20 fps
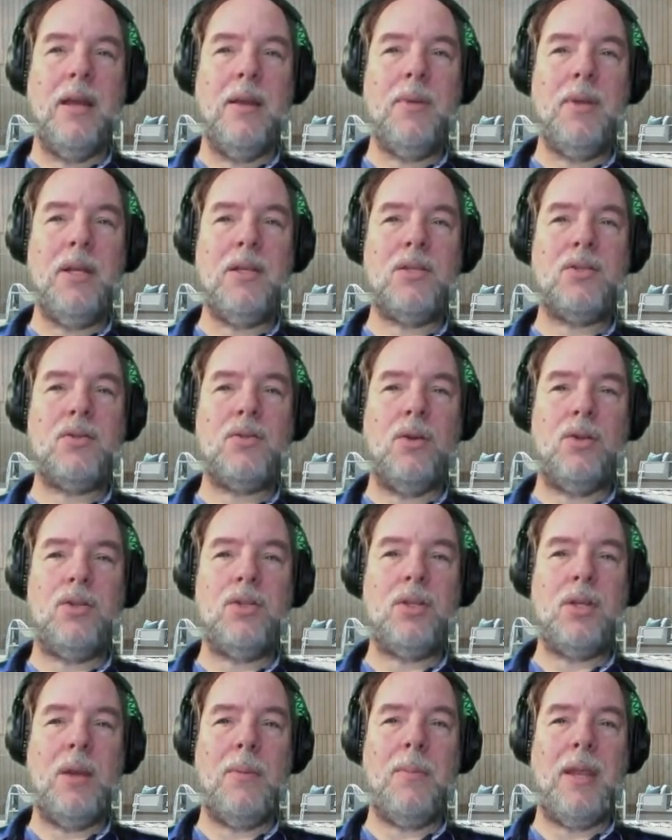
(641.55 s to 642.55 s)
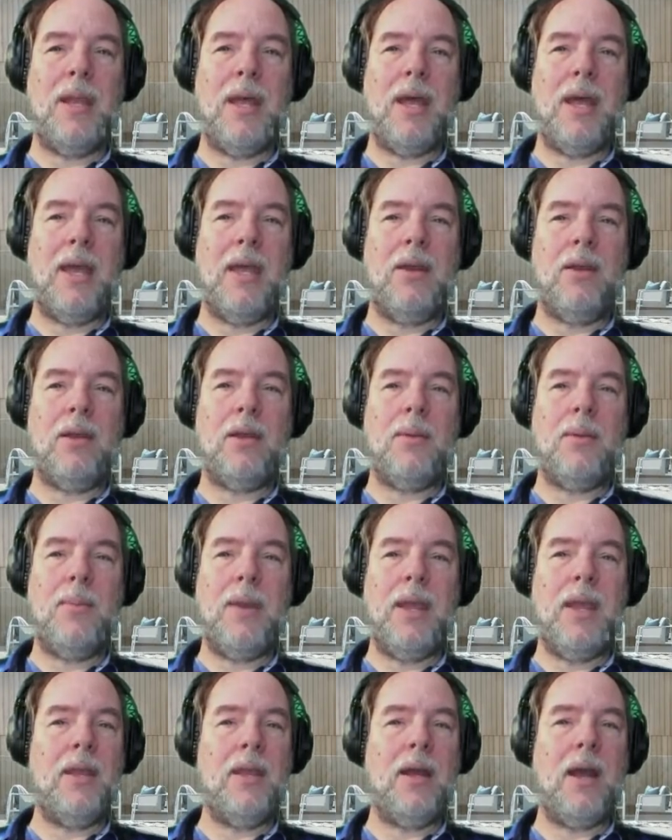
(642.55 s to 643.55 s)
Minstrel, Gemini,
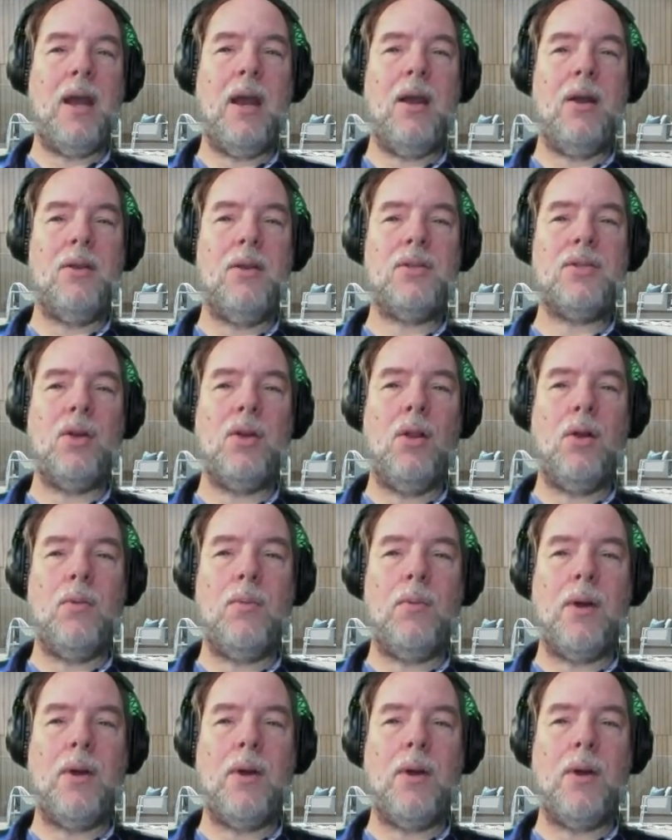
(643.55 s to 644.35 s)
Command R, Solar.